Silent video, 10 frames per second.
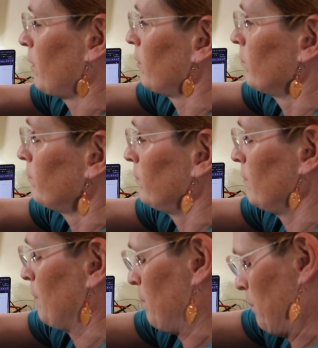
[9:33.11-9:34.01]

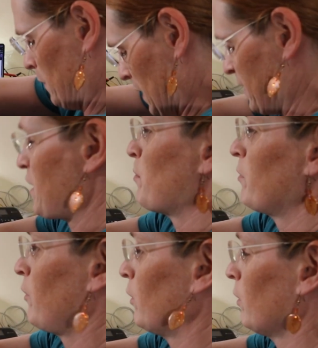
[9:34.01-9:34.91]
the sum
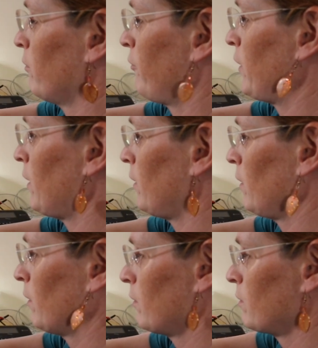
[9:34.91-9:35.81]
of all of
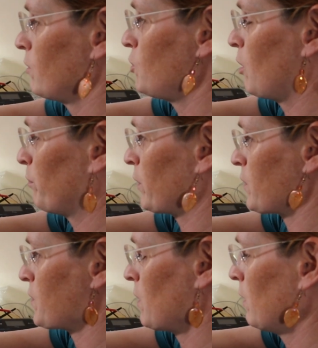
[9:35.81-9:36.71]
the
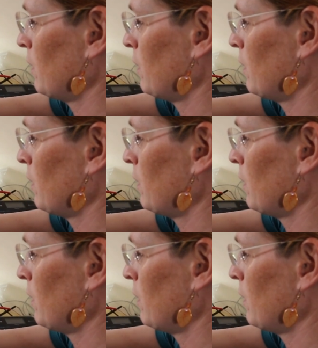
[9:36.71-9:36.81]
jumpers.